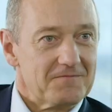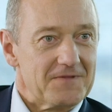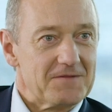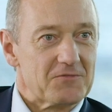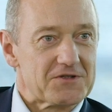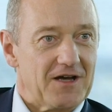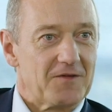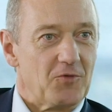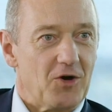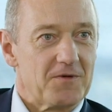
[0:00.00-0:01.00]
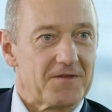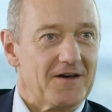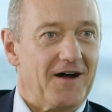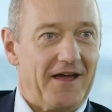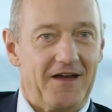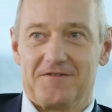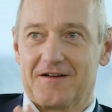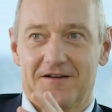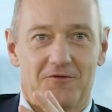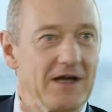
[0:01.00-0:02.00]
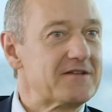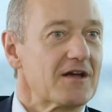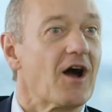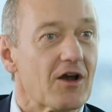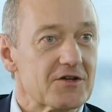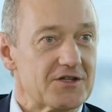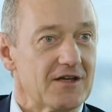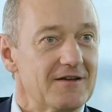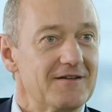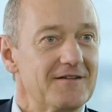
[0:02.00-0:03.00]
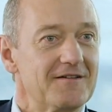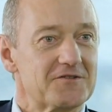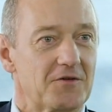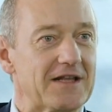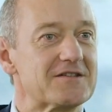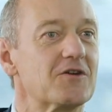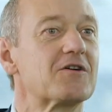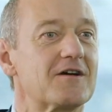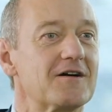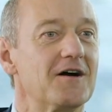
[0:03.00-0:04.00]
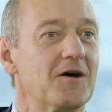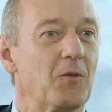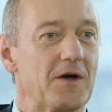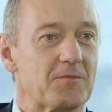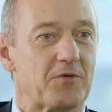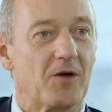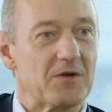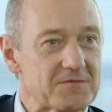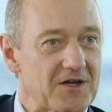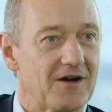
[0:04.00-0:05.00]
we start more with, I have a great technology, so let's look where the problems